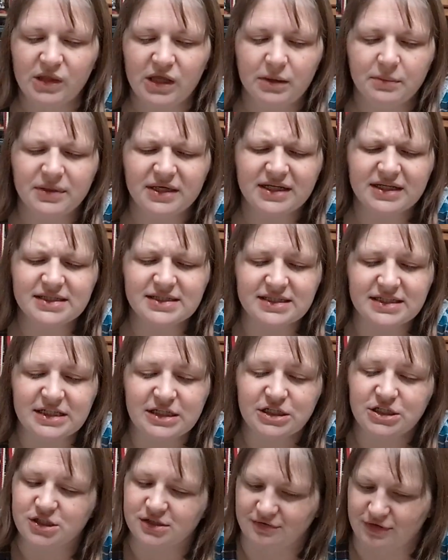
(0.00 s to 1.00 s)
Because
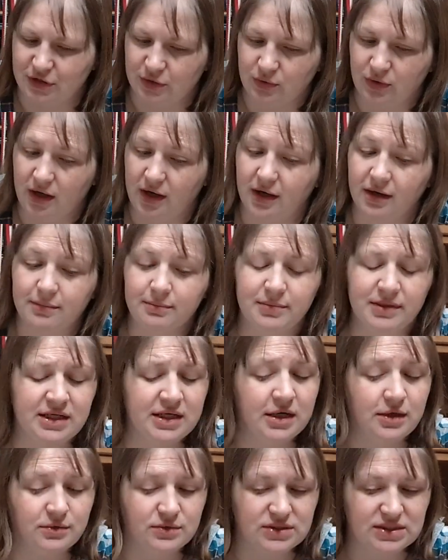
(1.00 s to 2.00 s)
each of you,
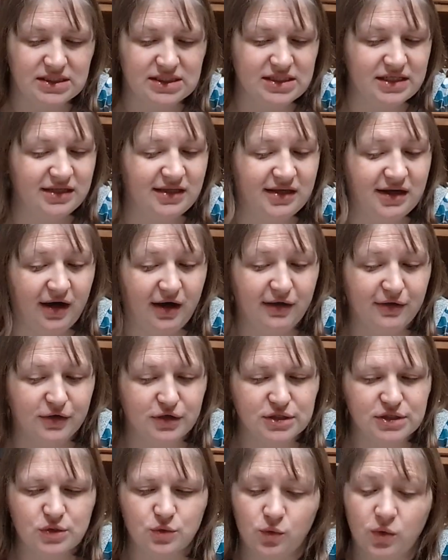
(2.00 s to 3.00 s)
unbeknownst to the
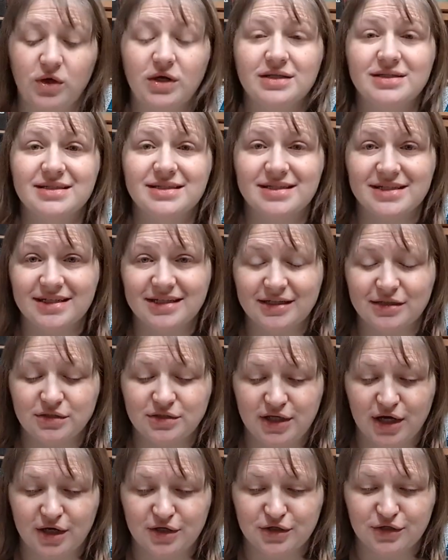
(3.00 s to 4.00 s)
others, wants to kill
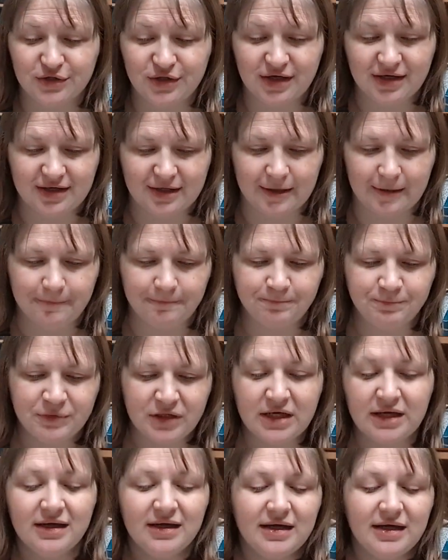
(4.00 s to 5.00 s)
Dr. Lucky.
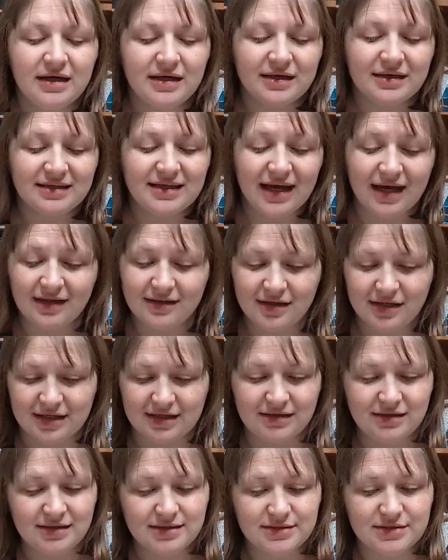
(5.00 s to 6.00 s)
Get
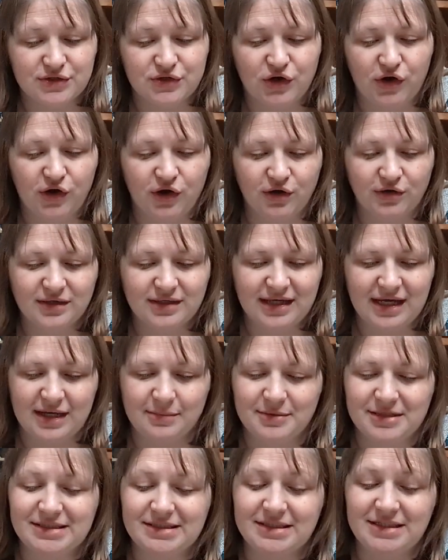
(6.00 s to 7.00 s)
Lucky is a card
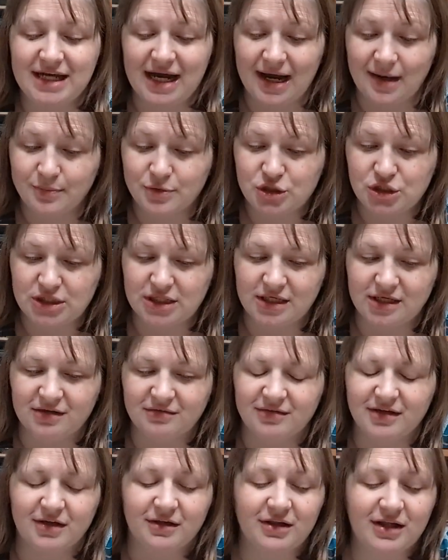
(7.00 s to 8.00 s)
game adaptation
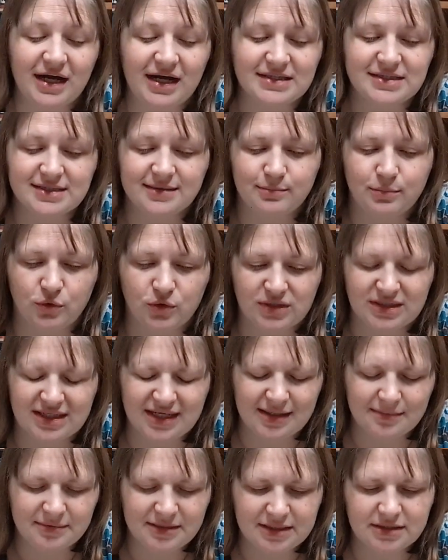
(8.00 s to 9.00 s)
of the classic board
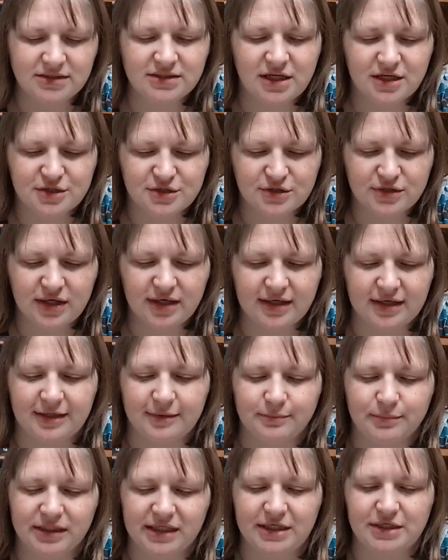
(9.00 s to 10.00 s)
game Kill Dr. Lucky.
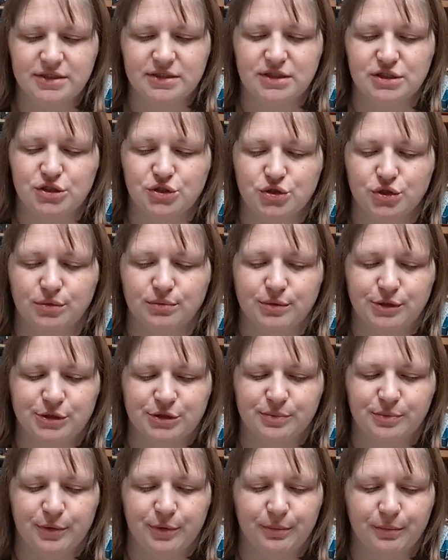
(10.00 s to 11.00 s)
Players control
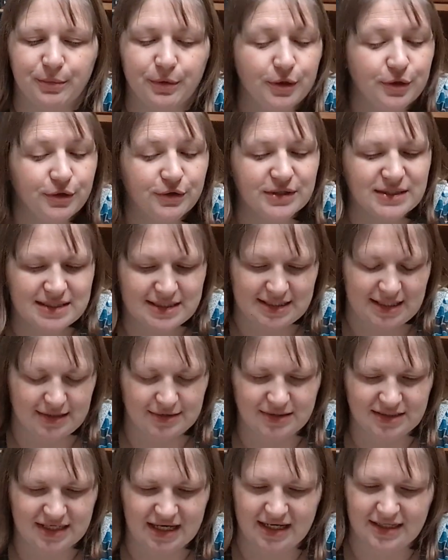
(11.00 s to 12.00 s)
multiple murderous
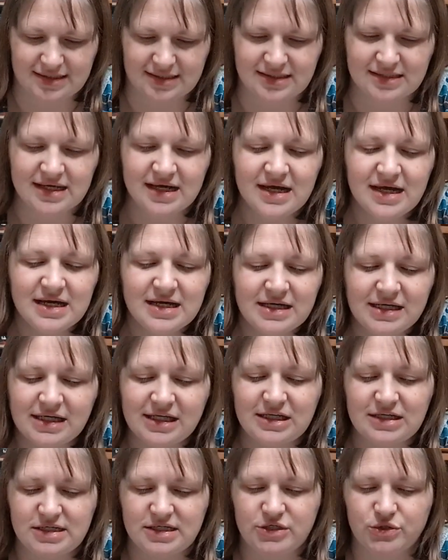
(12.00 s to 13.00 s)
house guests,
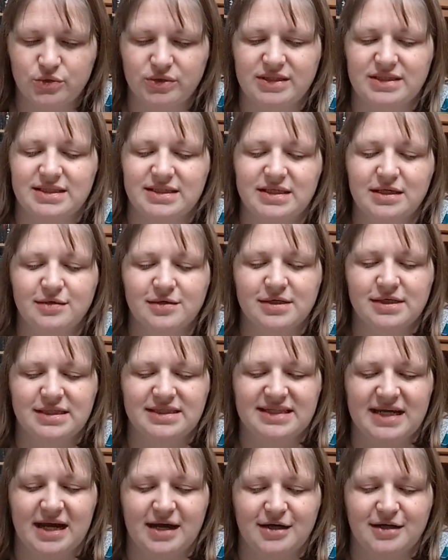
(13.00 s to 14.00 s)
each with a secret
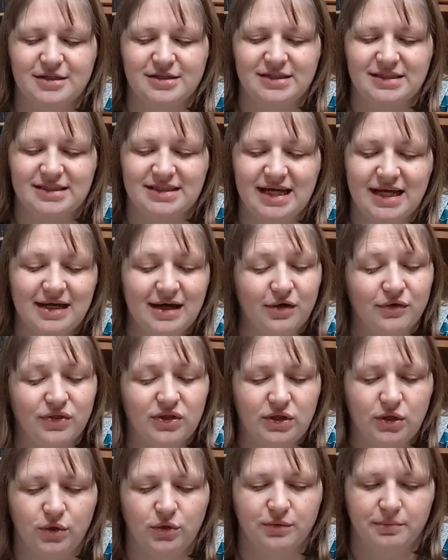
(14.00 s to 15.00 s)
desire to take out
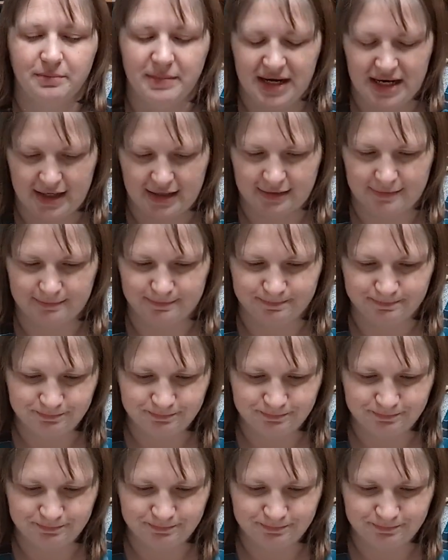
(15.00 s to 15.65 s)
the old man.